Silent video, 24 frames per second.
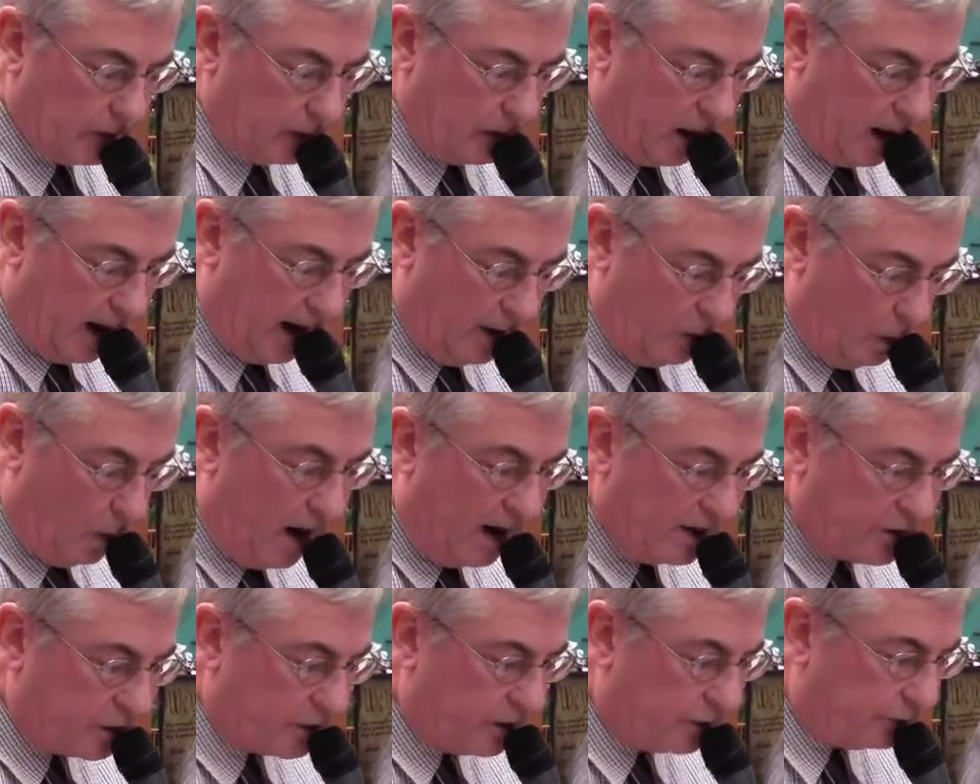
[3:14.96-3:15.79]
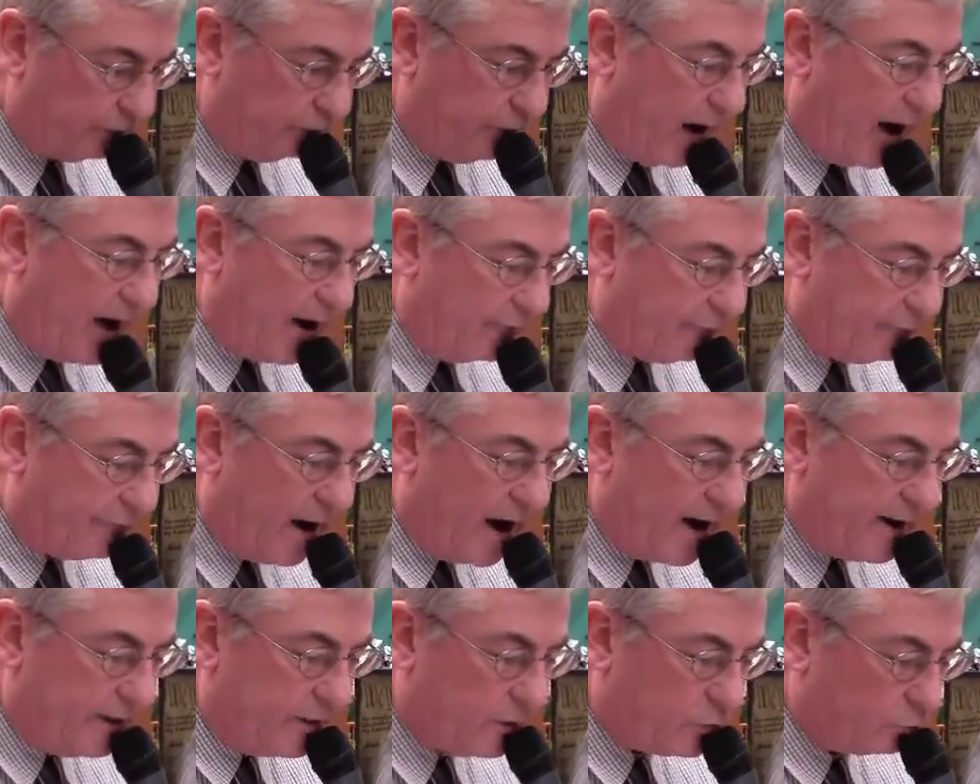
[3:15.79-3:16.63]
I watched as
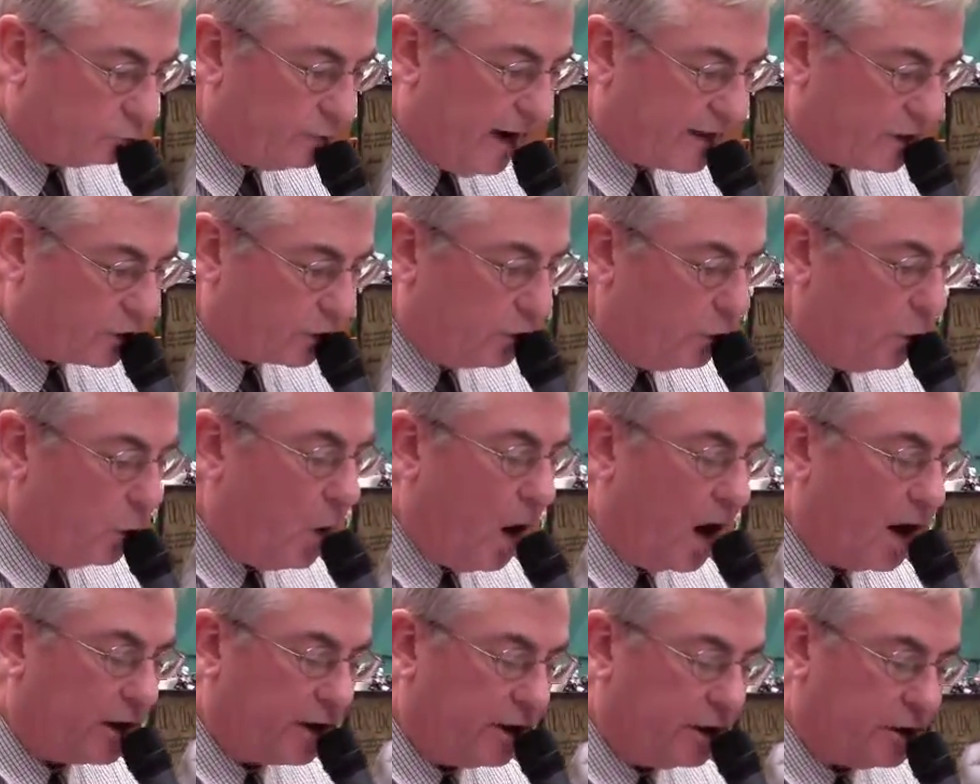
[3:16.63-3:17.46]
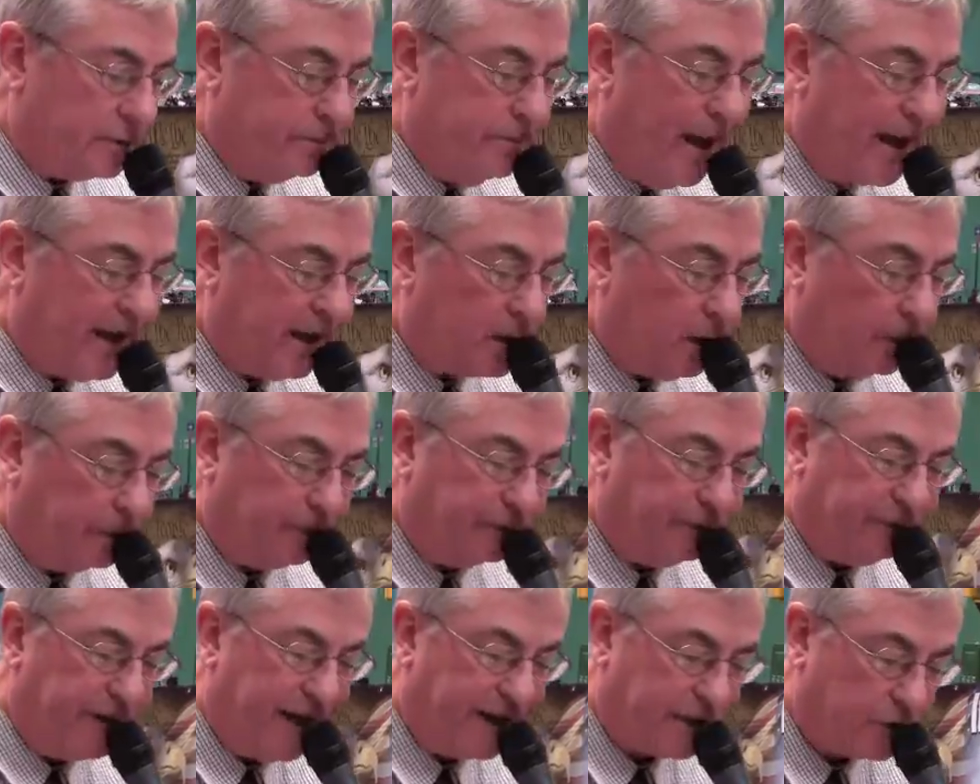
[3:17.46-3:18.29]
firefighters, rescue workers, medical
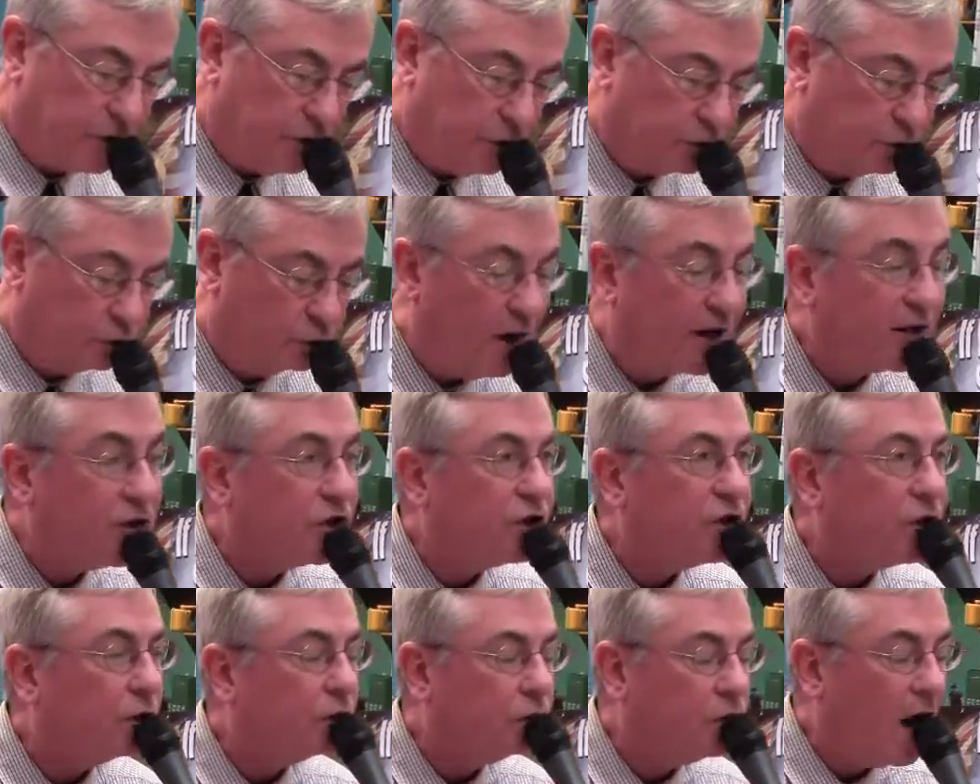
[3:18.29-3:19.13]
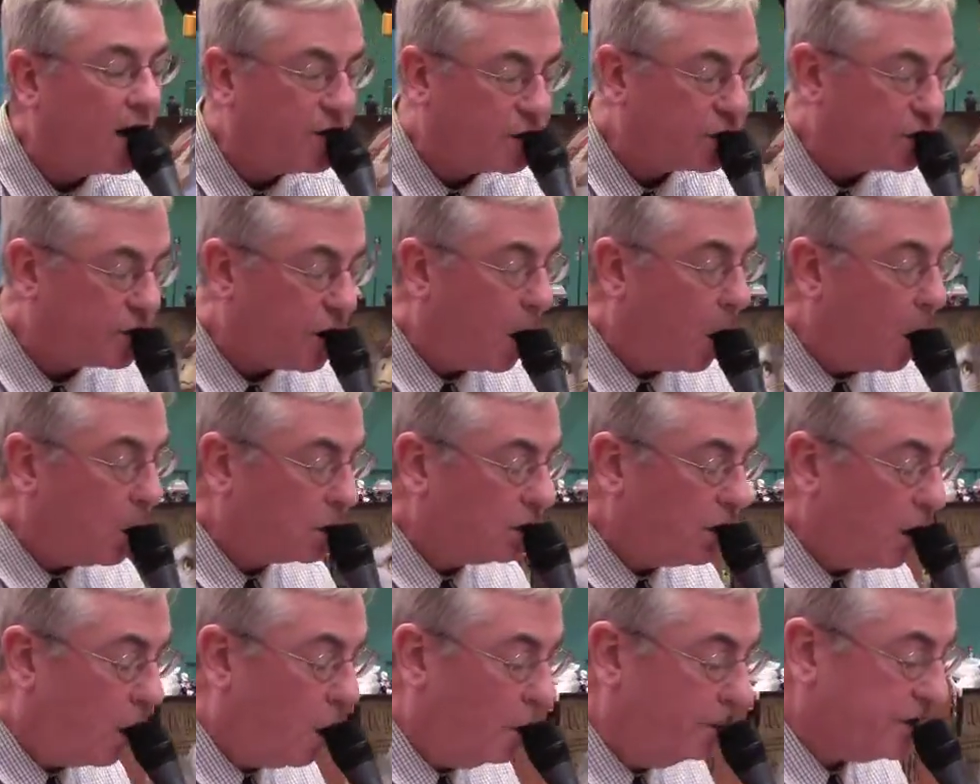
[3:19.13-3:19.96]
professionals rushed to
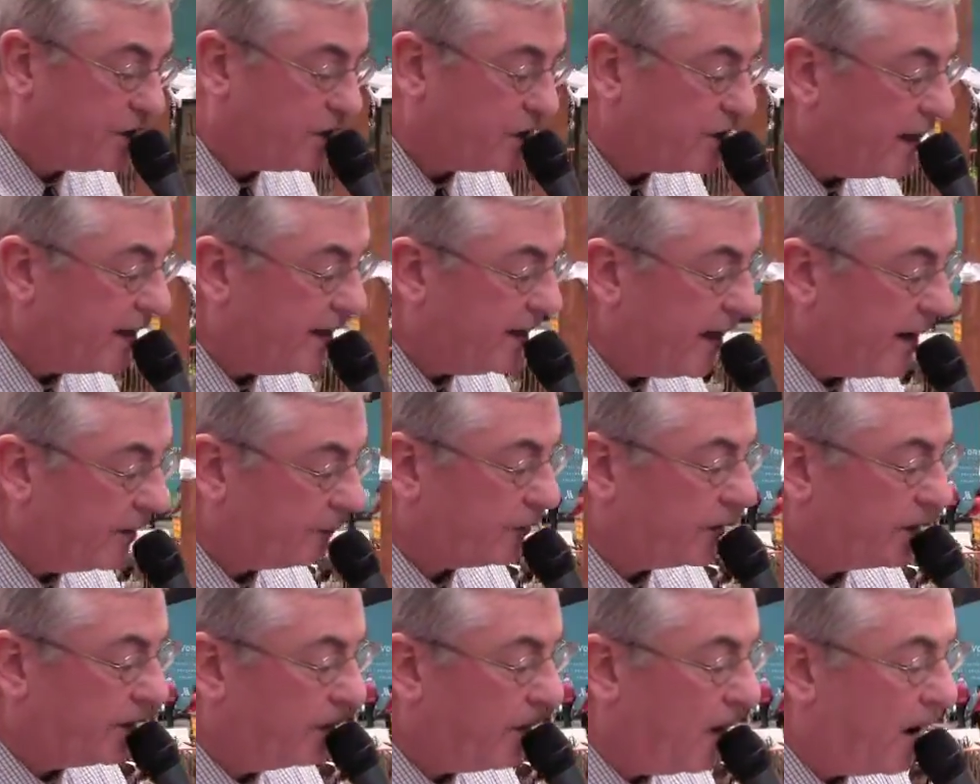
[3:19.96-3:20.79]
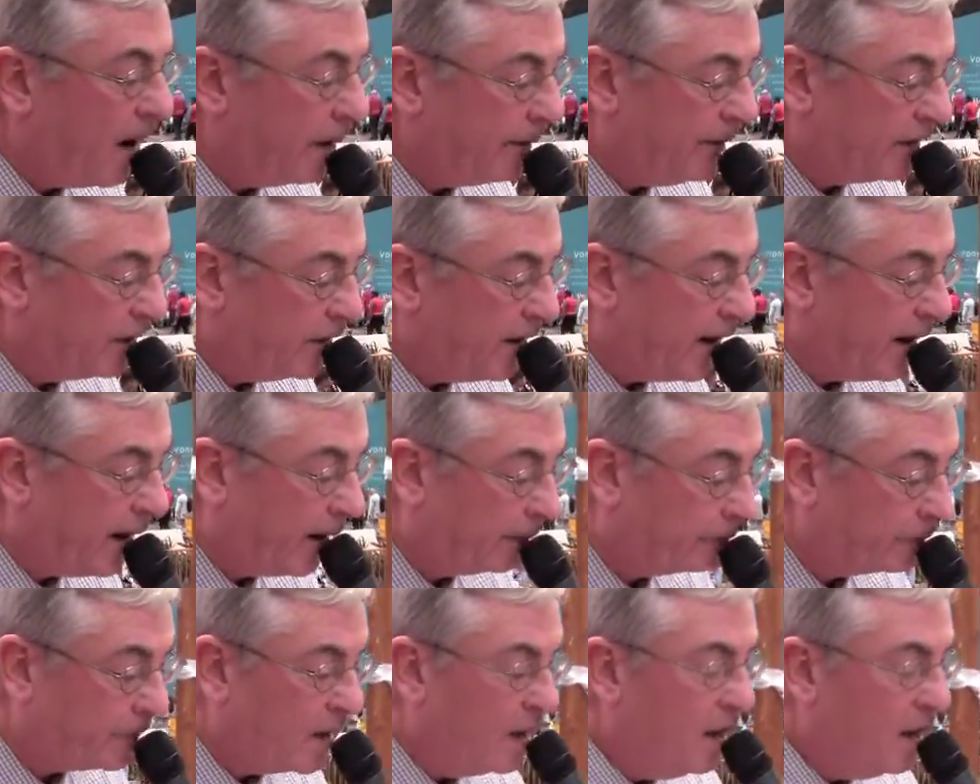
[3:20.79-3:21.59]
Oklahoma City after the bombing there.